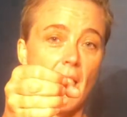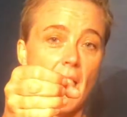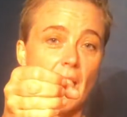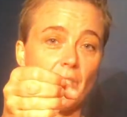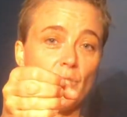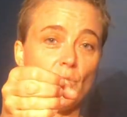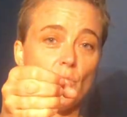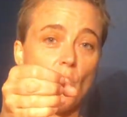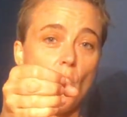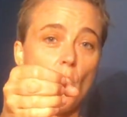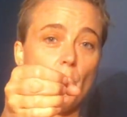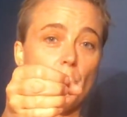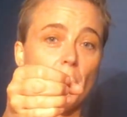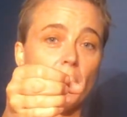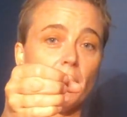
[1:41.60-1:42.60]
And you
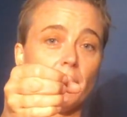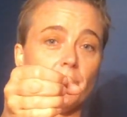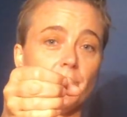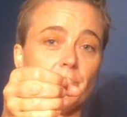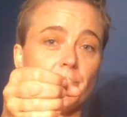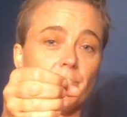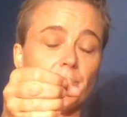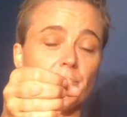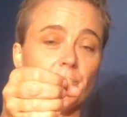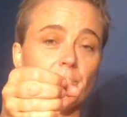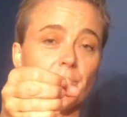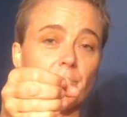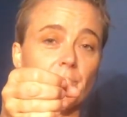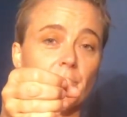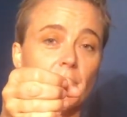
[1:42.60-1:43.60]
open,
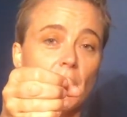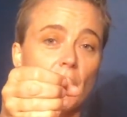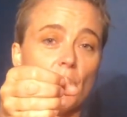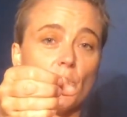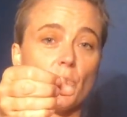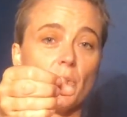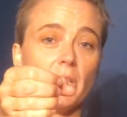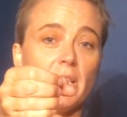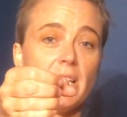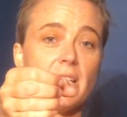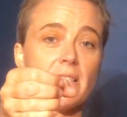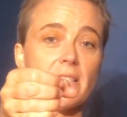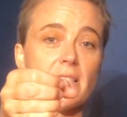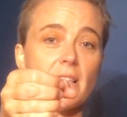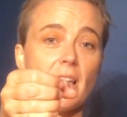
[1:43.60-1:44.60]
you
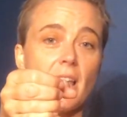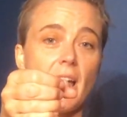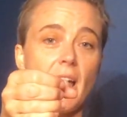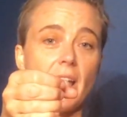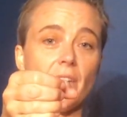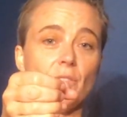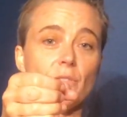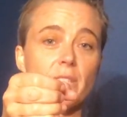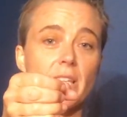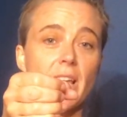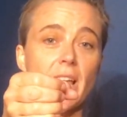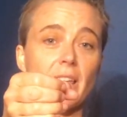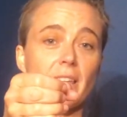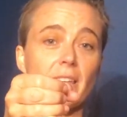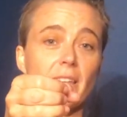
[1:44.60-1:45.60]
release, and you
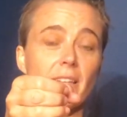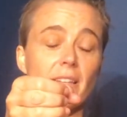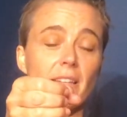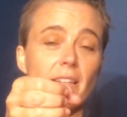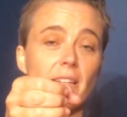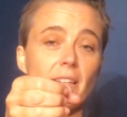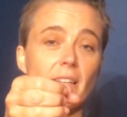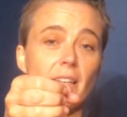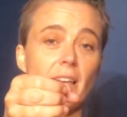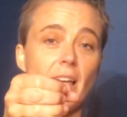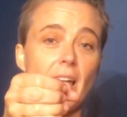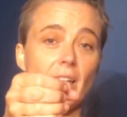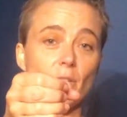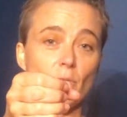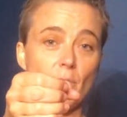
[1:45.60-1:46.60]
tick
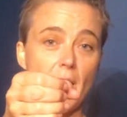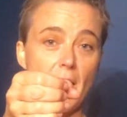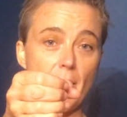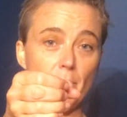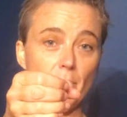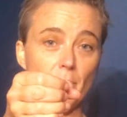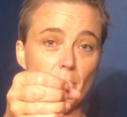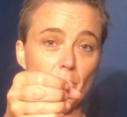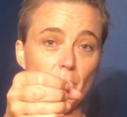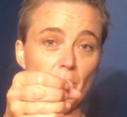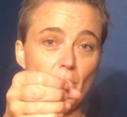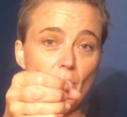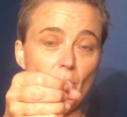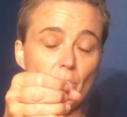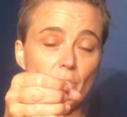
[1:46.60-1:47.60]
and grab
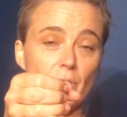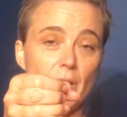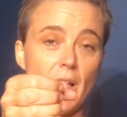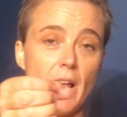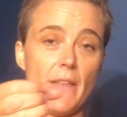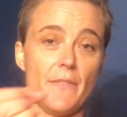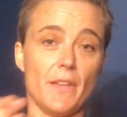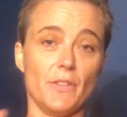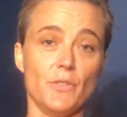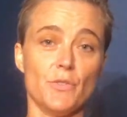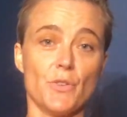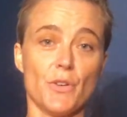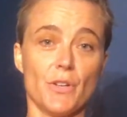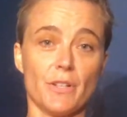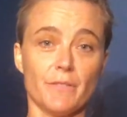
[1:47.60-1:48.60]
below. And then you
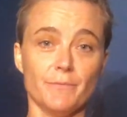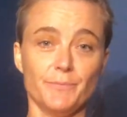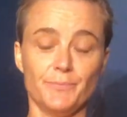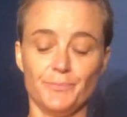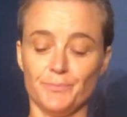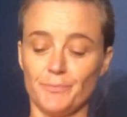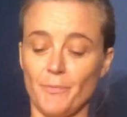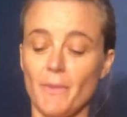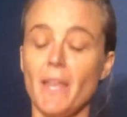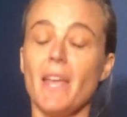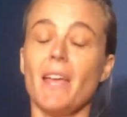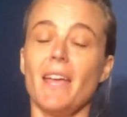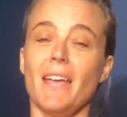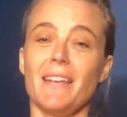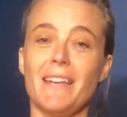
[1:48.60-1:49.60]
turn,
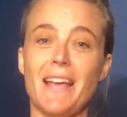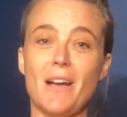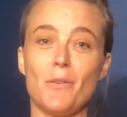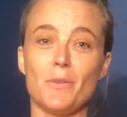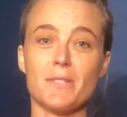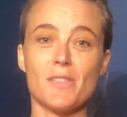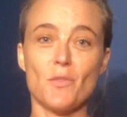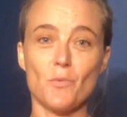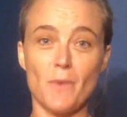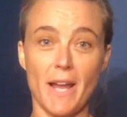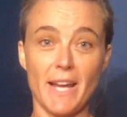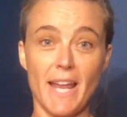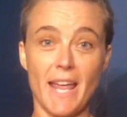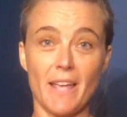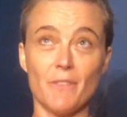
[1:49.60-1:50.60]
and now it's the
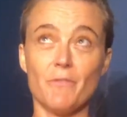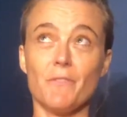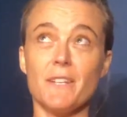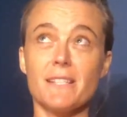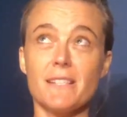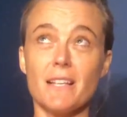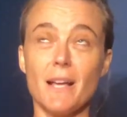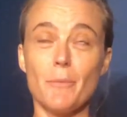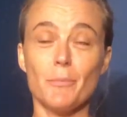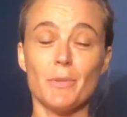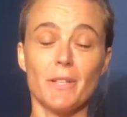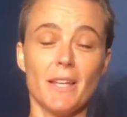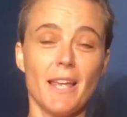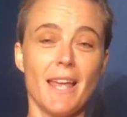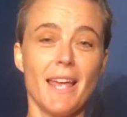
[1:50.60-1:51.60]
right hand facing up
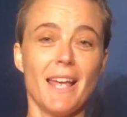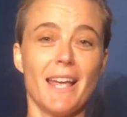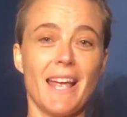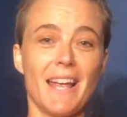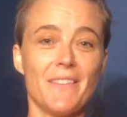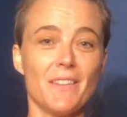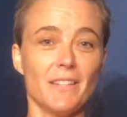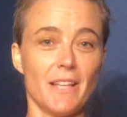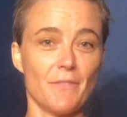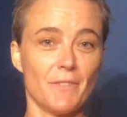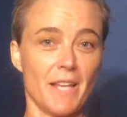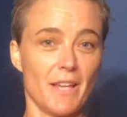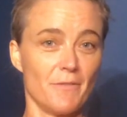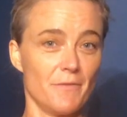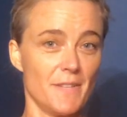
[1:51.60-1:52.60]
and the left
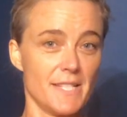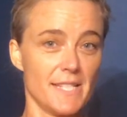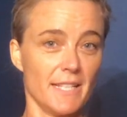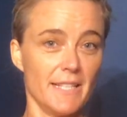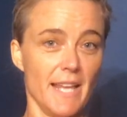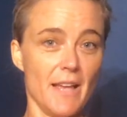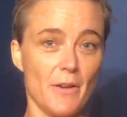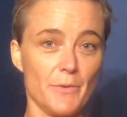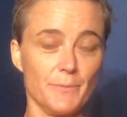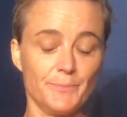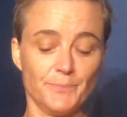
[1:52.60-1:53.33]
hand facing down.